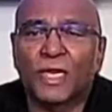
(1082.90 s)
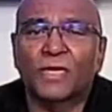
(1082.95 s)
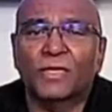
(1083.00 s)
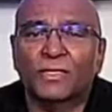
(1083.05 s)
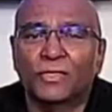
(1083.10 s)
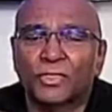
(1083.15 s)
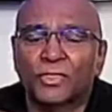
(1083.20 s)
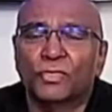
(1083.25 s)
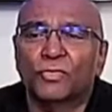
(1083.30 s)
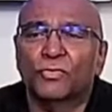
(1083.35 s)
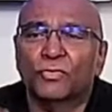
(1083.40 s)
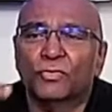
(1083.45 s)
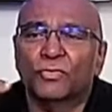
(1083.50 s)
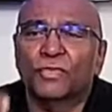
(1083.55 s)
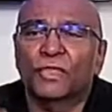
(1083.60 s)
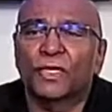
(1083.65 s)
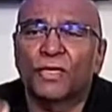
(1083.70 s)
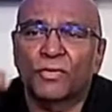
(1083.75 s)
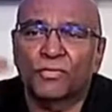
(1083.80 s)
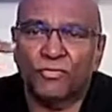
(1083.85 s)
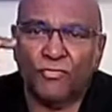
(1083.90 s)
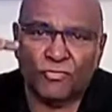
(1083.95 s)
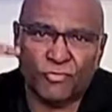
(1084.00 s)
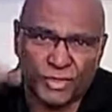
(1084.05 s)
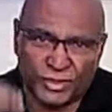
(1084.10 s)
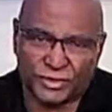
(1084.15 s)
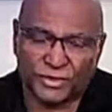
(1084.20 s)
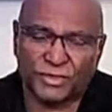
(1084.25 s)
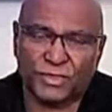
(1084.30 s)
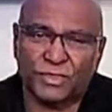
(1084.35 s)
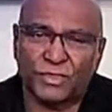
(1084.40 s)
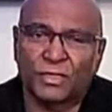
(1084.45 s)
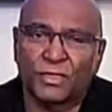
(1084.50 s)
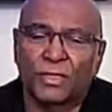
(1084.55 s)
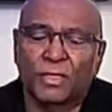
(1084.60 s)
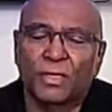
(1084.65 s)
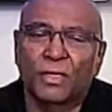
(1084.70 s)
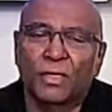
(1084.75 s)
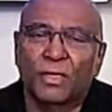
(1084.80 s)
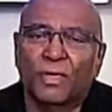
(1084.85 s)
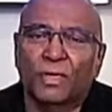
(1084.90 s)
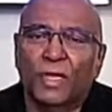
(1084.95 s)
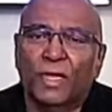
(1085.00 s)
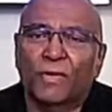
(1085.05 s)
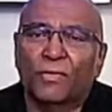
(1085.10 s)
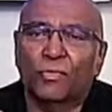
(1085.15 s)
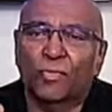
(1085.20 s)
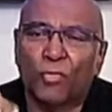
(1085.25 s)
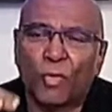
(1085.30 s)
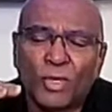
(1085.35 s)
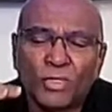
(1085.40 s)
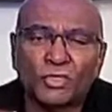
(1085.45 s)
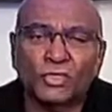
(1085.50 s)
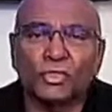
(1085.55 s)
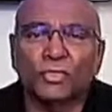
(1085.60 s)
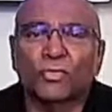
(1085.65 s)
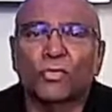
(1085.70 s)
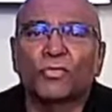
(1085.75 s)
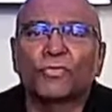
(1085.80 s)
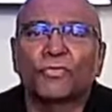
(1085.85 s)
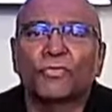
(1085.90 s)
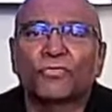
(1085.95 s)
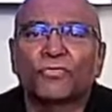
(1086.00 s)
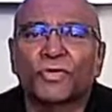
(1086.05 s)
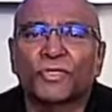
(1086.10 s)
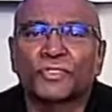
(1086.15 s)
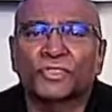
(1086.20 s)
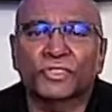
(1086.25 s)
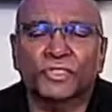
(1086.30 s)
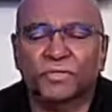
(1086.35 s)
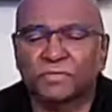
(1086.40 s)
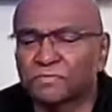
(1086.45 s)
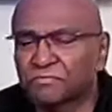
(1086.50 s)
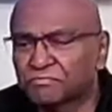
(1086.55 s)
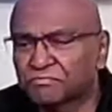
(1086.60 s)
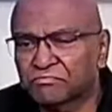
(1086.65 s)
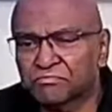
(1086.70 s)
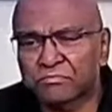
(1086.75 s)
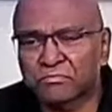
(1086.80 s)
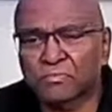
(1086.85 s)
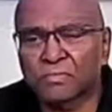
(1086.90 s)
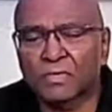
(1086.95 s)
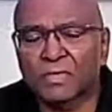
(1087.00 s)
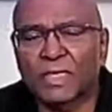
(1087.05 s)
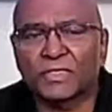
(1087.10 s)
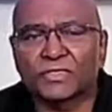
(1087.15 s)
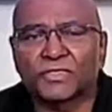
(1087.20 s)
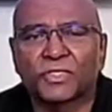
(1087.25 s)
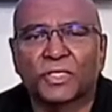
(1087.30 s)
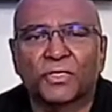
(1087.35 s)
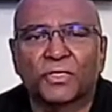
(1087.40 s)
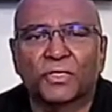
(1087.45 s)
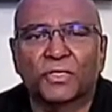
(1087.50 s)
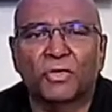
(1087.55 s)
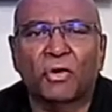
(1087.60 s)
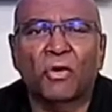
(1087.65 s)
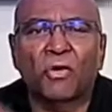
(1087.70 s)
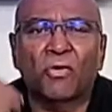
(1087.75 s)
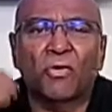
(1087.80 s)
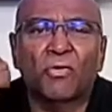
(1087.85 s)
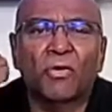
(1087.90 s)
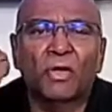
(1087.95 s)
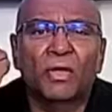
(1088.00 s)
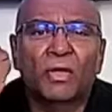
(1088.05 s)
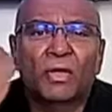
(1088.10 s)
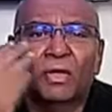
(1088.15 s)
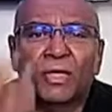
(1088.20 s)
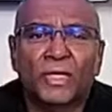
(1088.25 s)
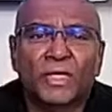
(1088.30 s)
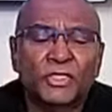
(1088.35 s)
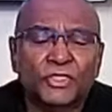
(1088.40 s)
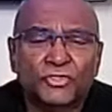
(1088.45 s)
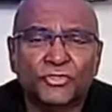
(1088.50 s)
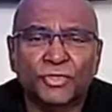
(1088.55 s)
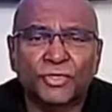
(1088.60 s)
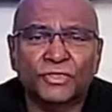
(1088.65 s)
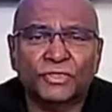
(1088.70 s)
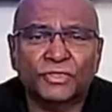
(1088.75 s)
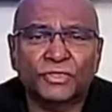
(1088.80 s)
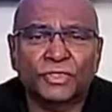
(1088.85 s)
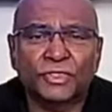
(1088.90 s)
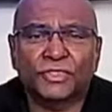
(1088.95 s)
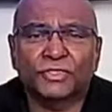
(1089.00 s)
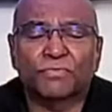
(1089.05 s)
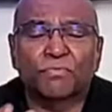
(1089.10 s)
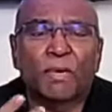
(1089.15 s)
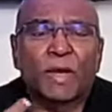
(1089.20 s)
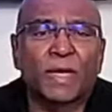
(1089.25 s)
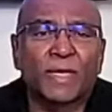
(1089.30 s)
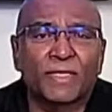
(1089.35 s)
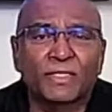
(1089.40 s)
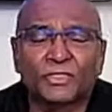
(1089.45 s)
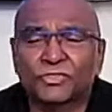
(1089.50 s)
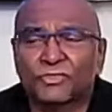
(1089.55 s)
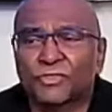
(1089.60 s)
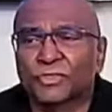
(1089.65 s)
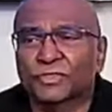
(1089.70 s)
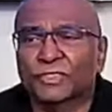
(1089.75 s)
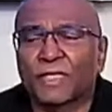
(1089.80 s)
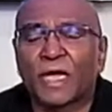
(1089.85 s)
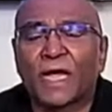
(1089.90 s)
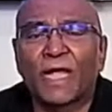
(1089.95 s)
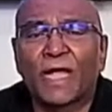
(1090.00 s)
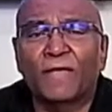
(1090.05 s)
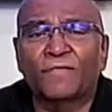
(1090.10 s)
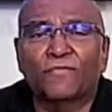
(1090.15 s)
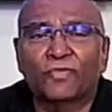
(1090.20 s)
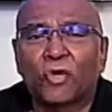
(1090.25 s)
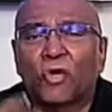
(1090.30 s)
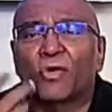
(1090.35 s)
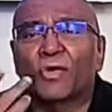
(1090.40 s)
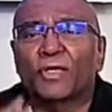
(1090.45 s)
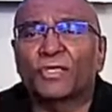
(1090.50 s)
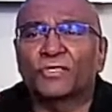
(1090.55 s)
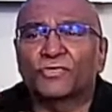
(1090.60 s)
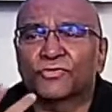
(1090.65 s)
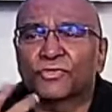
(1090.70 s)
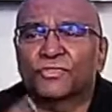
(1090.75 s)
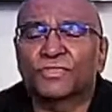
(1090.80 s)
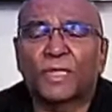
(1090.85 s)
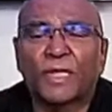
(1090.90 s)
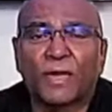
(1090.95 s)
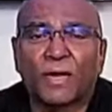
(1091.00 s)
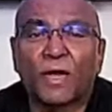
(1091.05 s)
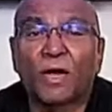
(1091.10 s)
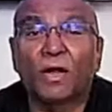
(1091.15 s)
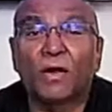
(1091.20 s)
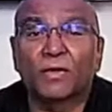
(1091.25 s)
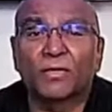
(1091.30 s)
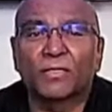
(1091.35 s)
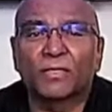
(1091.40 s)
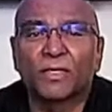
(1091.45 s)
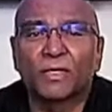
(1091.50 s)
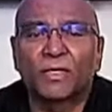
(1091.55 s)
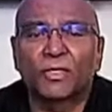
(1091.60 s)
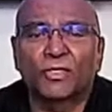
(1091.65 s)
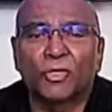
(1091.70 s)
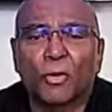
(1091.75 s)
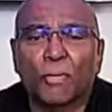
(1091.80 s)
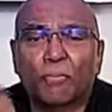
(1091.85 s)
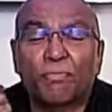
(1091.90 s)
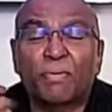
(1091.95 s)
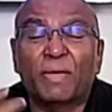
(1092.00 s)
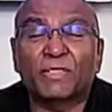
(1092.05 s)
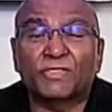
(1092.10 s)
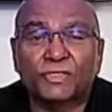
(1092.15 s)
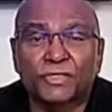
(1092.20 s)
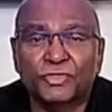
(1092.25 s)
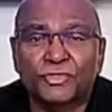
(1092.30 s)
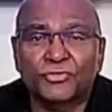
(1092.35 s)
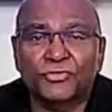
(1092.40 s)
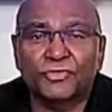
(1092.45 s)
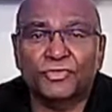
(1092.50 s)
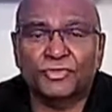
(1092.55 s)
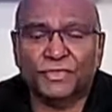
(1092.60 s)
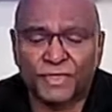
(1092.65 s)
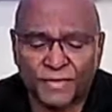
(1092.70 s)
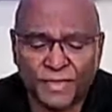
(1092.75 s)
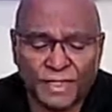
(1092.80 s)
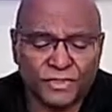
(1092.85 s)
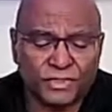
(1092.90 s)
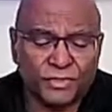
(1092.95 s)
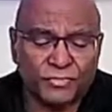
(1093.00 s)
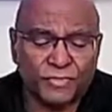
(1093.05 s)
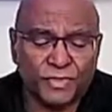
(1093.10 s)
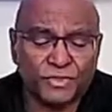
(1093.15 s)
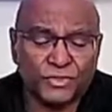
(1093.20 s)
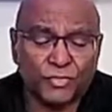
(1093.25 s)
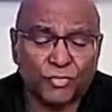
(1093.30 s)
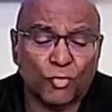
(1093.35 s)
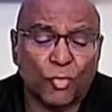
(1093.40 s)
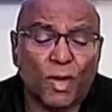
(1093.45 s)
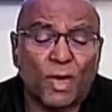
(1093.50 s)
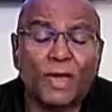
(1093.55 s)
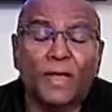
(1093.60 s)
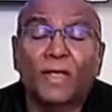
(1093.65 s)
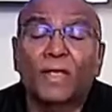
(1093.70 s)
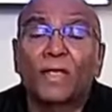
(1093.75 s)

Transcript: you the risk. And once you know the risk, that's it. Your interest is my interest. I have your interest at heart, your best interest. And that's the reason why